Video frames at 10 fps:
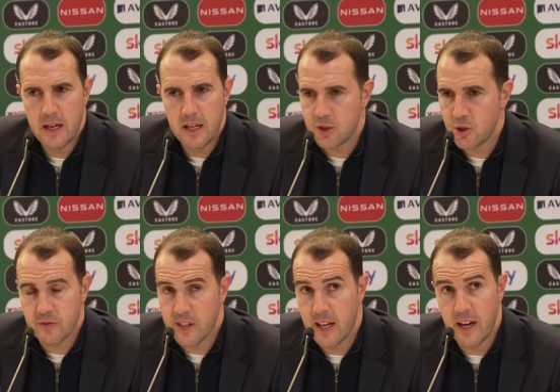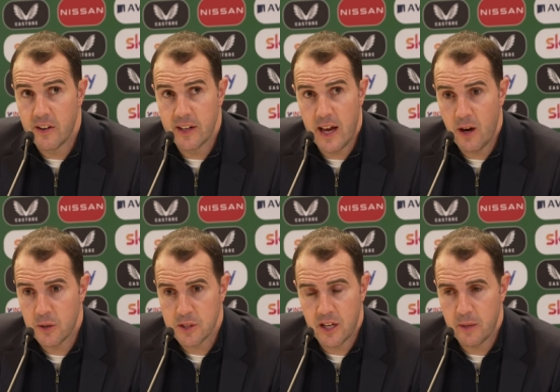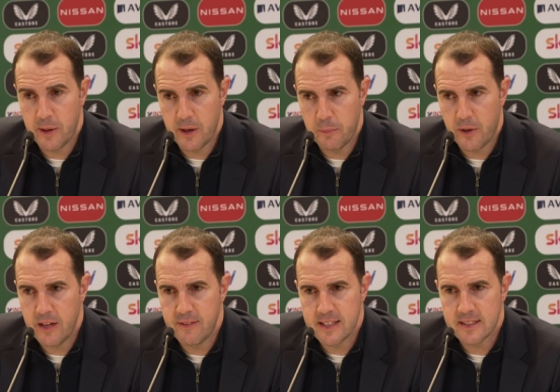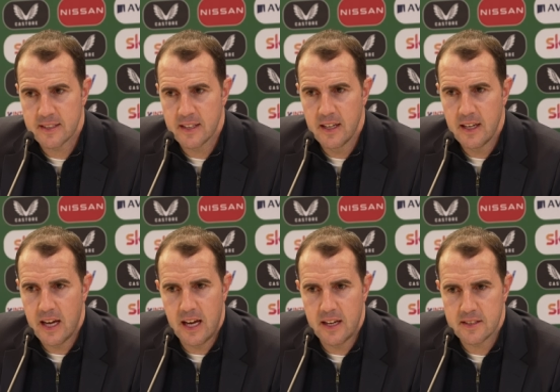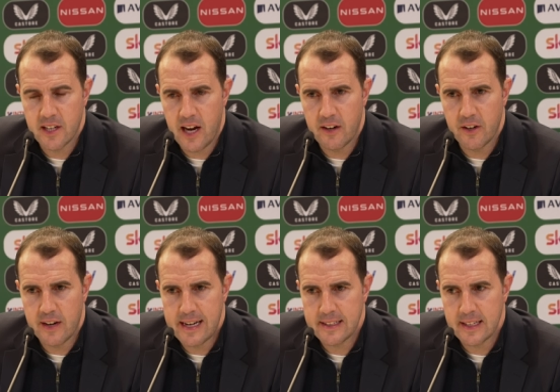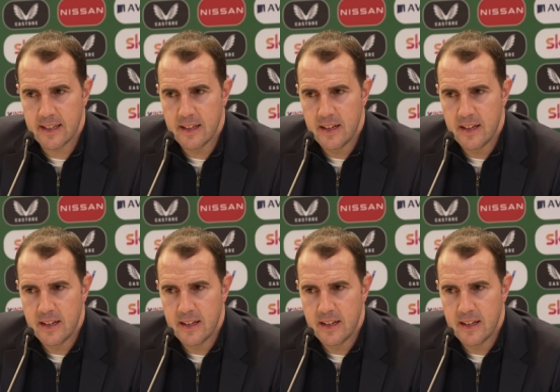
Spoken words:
It's just for the here and now. It's not about a previous scenario or anything.